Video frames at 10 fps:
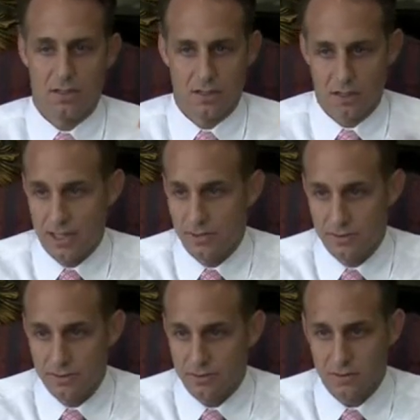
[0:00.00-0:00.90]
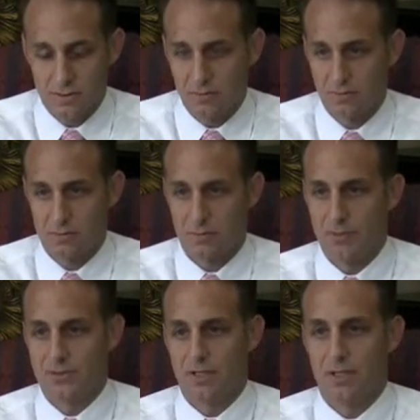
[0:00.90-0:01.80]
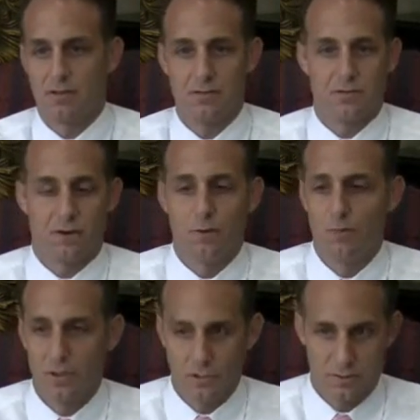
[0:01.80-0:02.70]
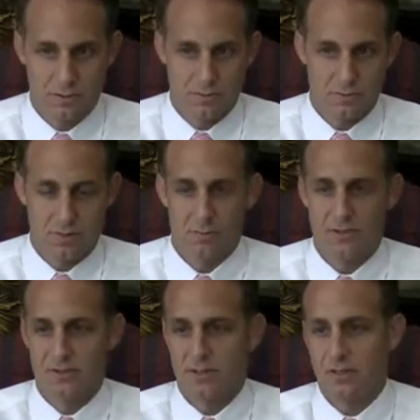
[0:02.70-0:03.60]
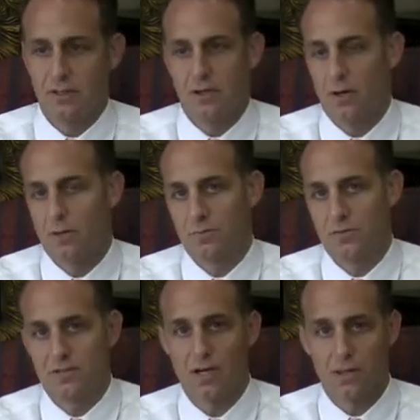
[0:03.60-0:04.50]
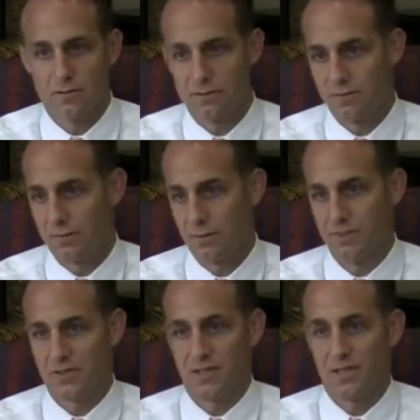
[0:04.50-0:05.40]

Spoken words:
lenders, represent home builders, represent home sellers, represent